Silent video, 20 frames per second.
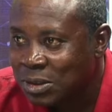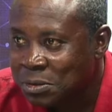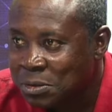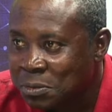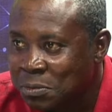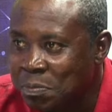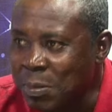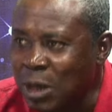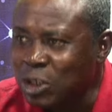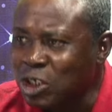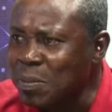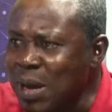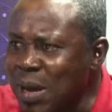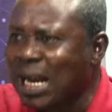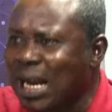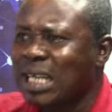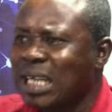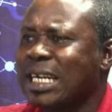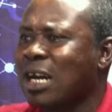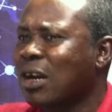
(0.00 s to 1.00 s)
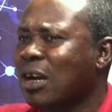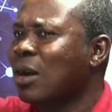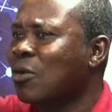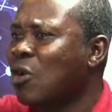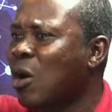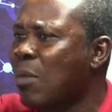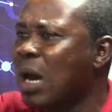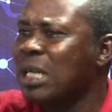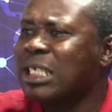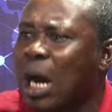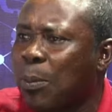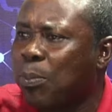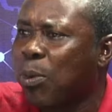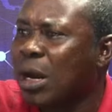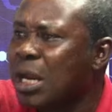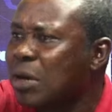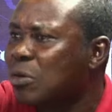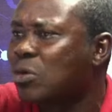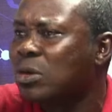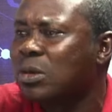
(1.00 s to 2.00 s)
Miss me catch a command
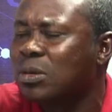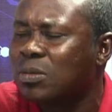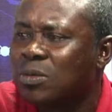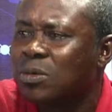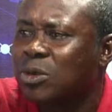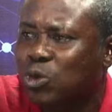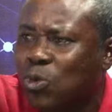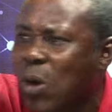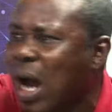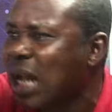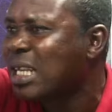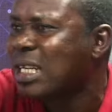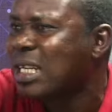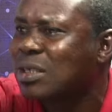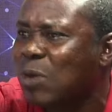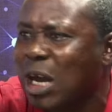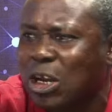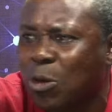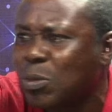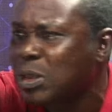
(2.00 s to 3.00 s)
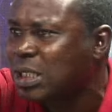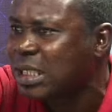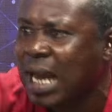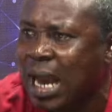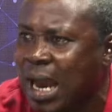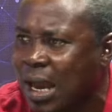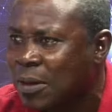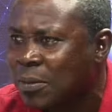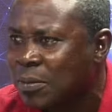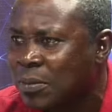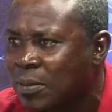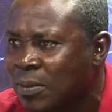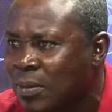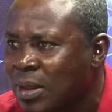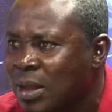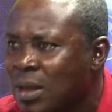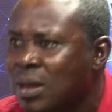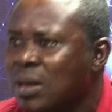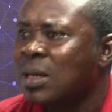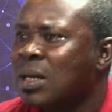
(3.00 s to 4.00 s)
Japan squad and squad say,
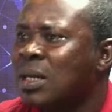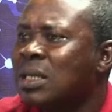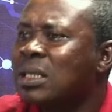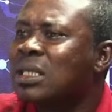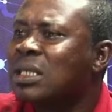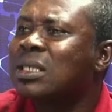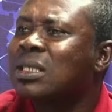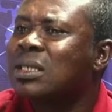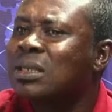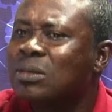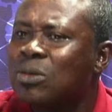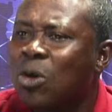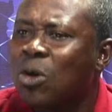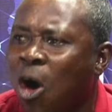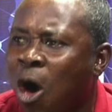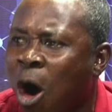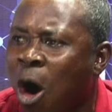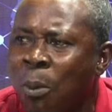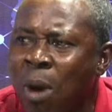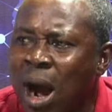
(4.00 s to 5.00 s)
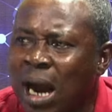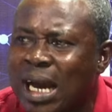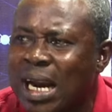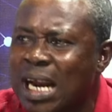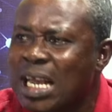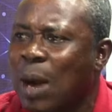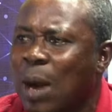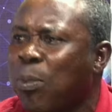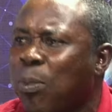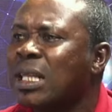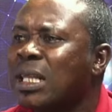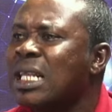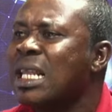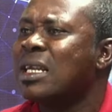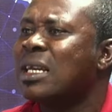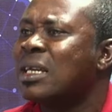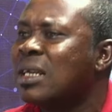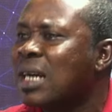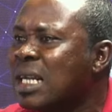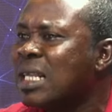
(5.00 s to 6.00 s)
Oma Kennedy Agyapong
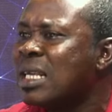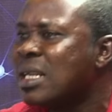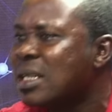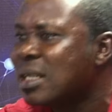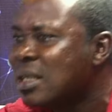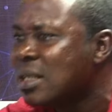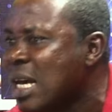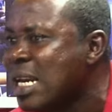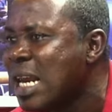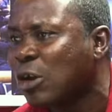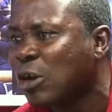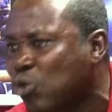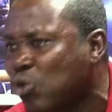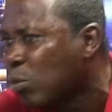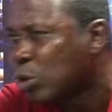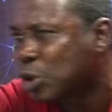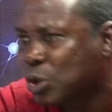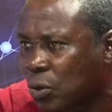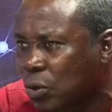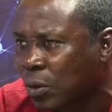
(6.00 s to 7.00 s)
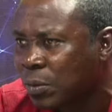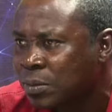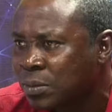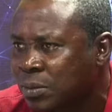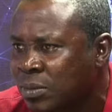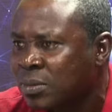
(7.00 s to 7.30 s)
didn't Nanya Tomosono.